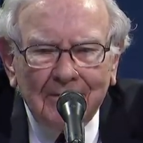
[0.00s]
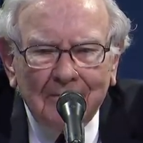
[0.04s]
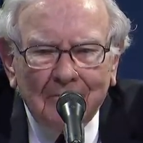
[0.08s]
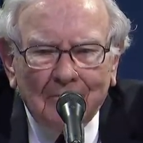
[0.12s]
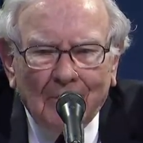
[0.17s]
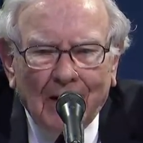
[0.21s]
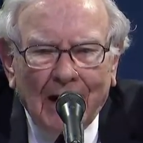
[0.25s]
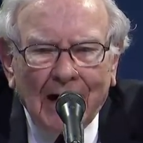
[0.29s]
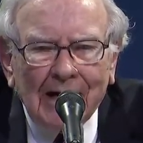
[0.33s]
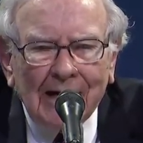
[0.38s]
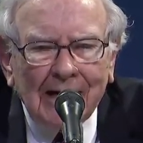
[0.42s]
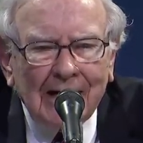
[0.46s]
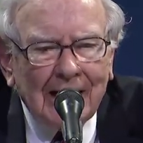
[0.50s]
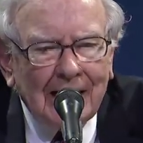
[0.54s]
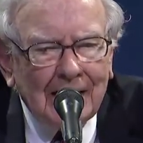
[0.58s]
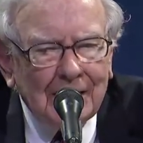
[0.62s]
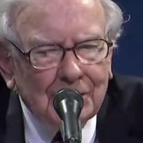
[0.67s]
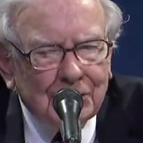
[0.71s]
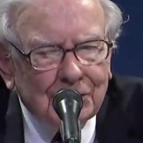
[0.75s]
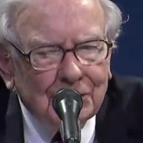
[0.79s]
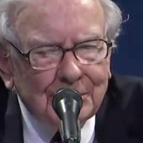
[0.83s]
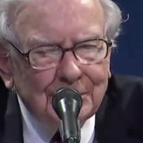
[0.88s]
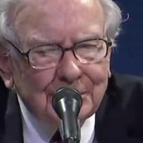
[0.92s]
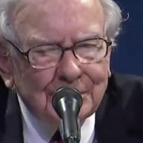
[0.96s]
my
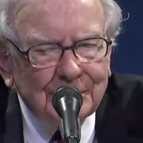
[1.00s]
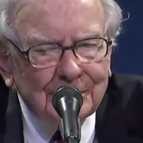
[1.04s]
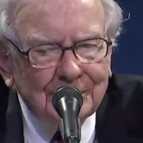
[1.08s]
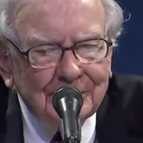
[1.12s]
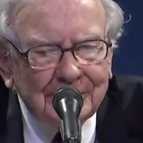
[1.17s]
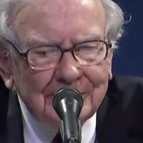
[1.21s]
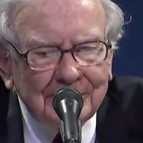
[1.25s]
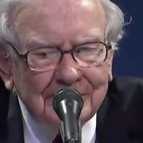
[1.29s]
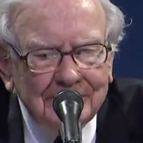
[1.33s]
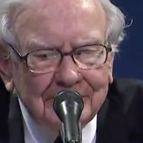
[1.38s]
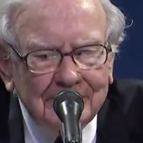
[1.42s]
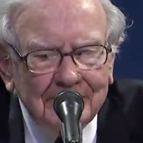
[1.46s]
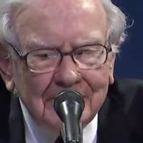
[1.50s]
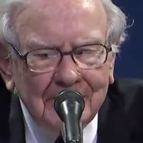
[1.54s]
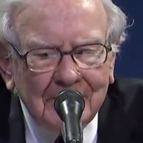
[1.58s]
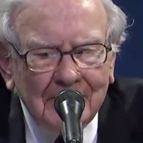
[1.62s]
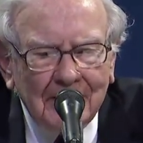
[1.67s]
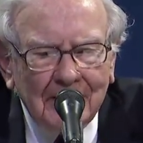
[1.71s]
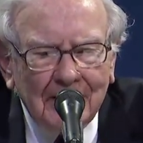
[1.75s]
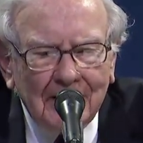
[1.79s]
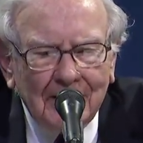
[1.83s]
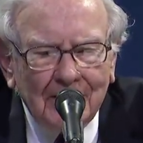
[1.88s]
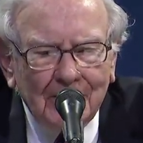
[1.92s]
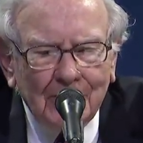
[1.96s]
age,
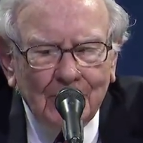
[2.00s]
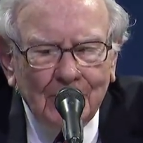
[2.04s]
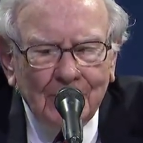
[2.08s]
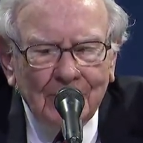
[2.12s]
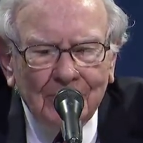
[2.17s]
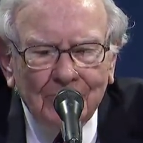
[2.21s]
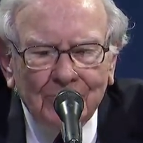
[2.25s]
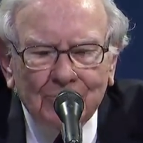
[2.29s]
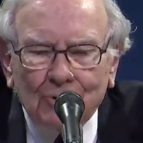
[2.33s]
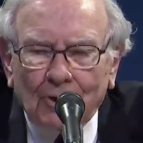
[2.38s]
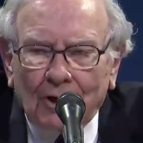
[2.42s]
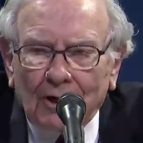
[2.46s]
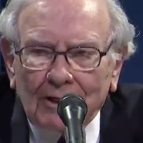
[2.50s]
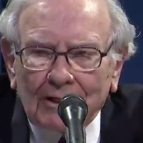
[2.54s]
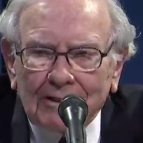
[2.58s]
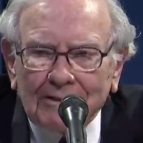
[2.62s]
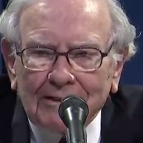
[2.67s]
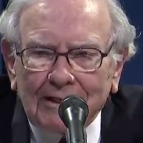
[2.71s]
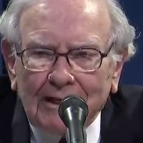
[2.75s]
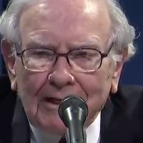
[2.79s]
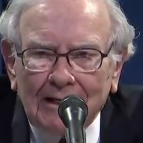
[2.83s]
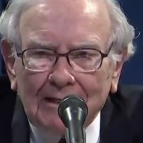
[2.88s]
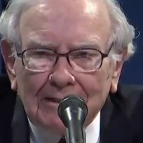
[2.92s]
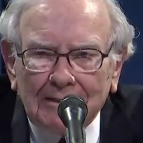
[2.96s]

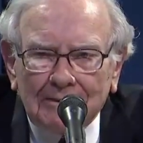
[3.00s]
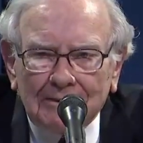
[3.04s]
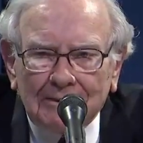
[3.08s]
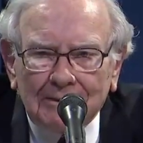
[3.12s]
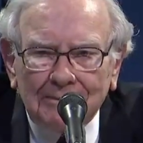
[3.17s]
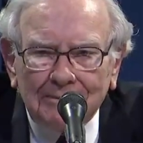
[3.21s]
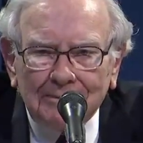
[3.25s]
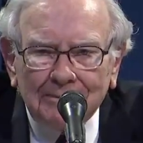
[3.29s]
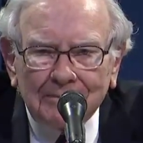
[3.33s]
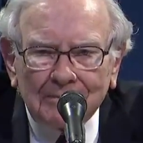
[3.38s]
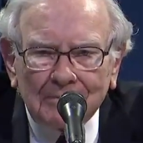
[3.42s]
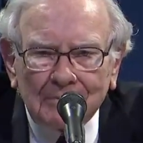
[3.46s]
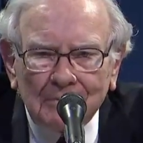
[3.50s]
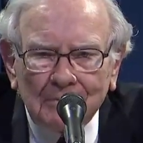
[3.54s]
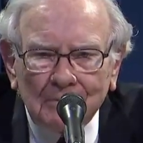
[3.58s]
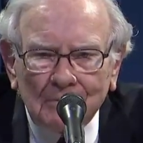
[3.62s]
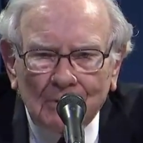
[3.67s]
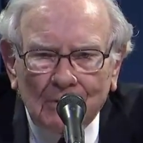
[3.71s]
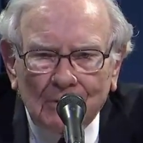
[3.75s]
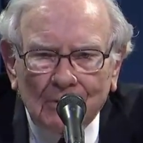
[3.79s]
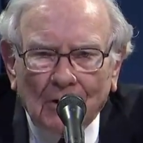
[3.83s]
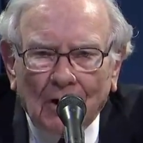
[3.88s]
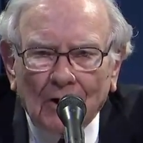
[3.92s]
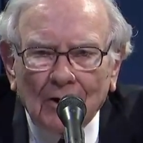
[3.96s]
Charlie's age,
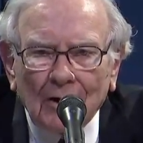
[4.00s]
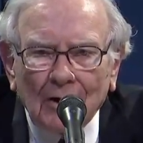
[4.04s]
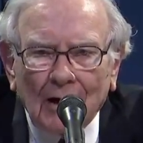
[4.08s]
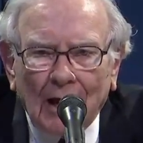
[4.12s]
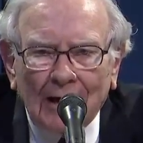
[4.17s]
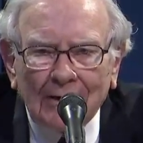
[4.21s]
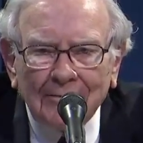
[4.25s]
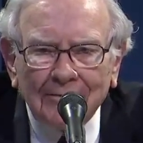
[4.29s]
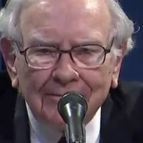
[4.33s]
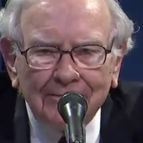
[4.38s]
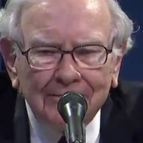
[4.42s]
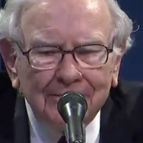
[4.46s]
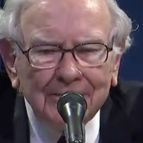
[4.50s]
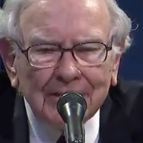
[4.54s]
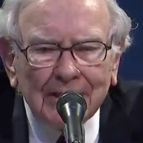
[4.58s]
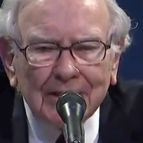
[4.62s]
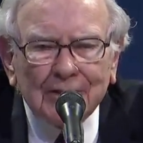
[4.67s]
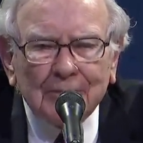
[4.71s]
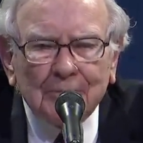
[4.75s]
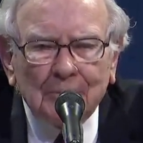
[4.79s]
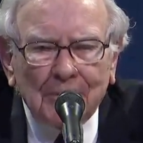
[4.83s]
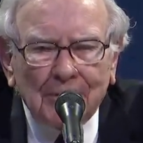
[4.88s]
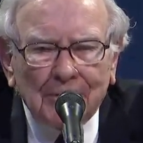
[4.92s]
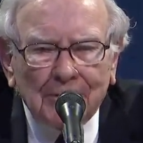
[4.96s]
or our life
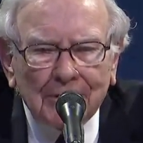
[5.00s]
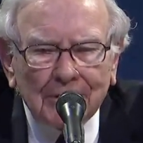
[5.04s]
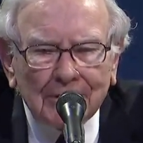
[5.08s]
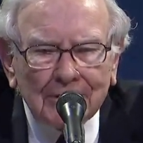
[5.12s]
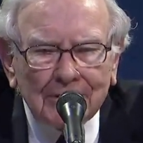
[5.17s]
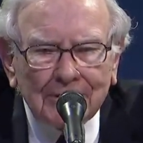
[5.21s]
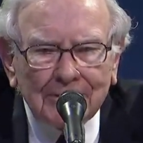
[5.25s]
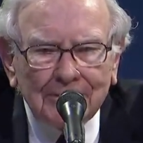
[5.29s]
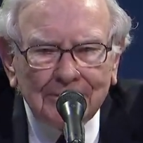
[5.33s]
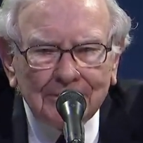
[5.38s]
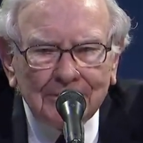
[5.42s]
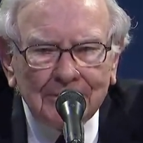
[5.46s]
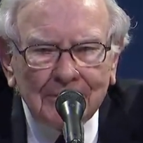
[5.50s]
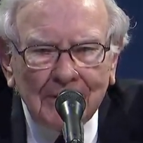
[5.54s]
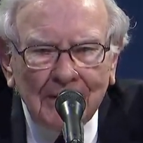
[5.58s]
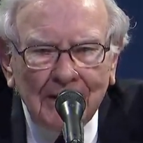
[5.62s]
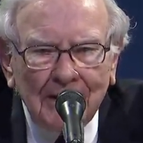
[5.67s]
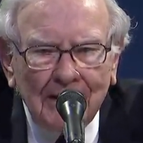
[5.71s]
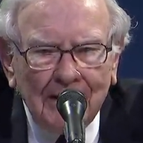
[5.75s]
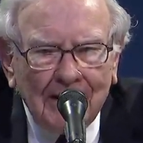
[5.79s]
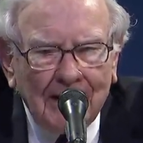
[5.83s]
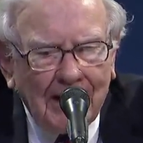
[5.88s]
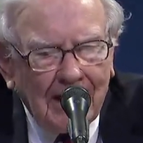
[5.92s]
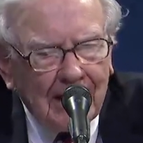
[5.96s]
experience,
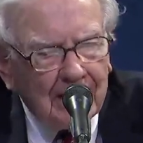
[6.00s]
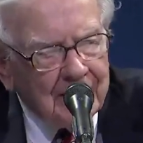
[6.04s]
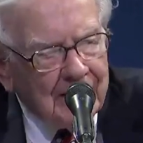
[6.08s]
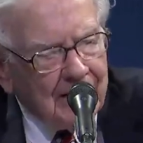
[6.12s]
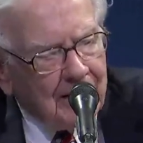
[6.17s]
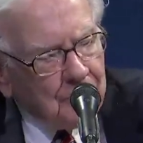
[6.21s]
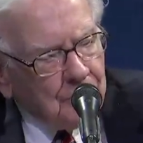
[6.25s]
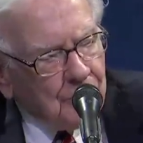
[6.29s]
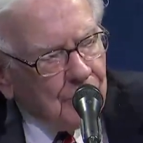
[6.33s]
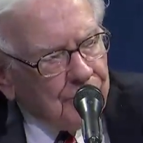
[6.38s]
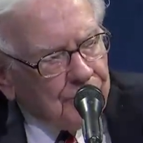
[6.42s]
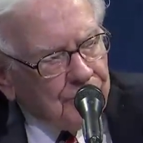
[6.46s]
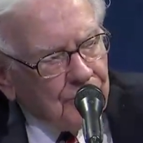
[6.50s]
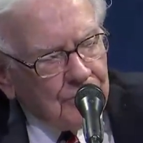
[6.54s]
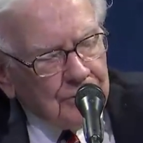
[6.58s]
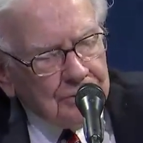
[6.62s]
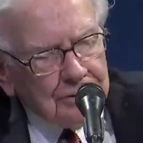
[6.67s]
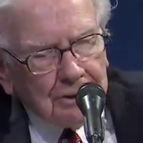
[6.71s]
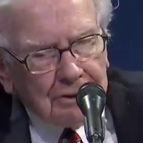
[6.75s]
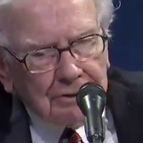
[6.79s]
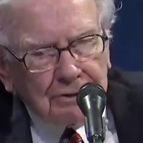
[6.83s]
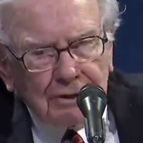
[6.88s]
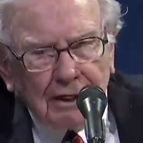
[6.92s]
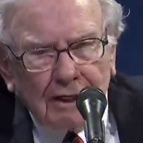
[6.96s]
and then we'll throw
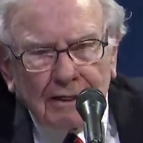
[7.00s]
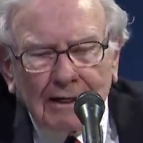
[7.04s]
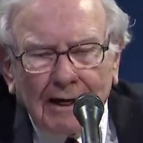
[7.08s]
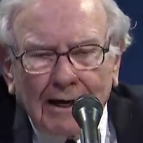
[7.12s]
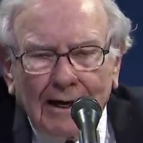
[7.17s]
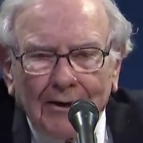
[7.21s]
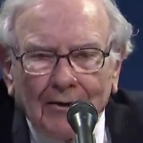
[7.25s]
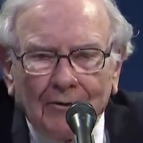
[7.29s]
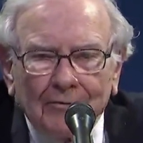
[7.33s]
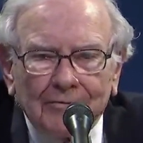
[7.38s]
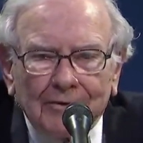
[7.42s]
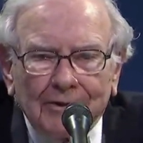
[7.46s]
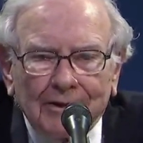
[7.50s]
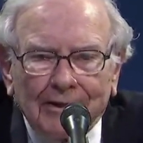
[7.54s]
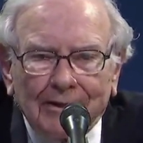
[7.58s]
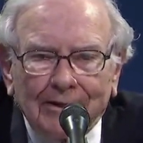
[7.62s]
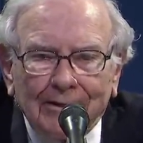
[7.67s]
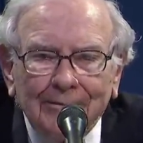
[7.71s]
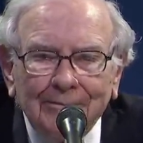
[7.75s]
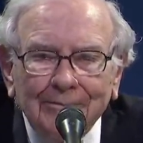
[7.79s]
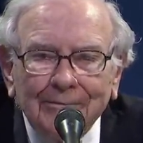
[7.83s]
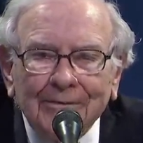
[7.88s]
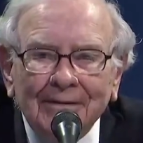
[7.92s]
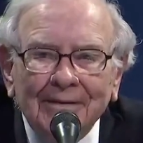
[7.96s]
in this young guy over
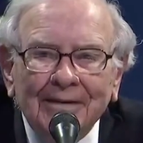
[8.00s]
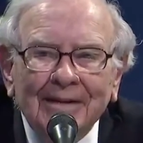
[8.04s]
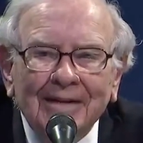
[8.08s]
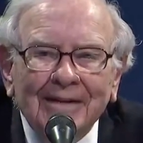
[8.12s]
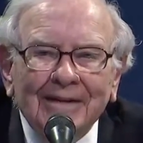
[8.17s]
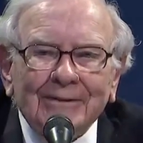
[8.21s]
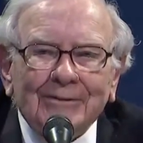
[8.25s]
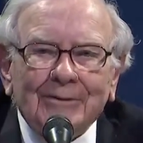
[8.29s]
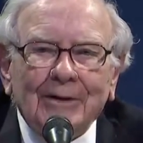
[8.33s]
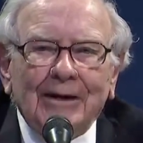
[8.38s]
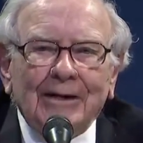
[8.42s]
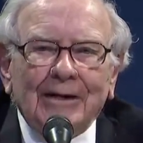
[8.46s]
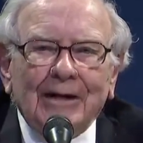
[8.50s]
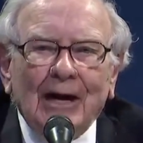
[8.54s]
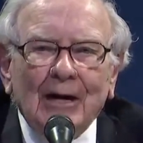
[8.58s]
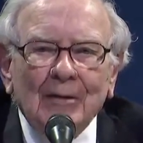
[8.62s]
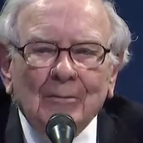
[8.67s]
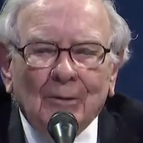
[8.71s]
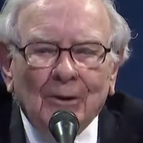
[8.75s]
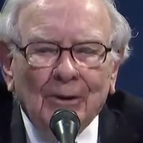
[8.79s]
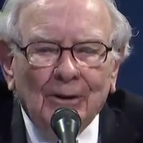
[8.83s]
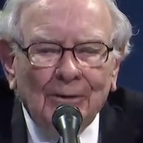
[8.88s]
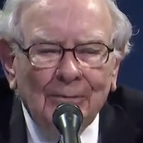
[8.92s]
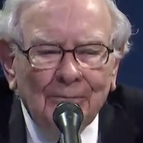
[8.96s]
here, Greg
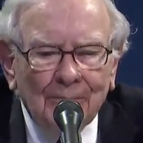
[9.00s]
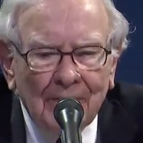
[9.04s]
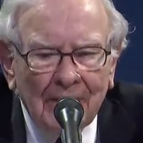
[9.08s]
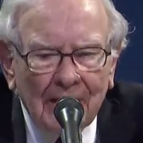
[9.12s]
Abel,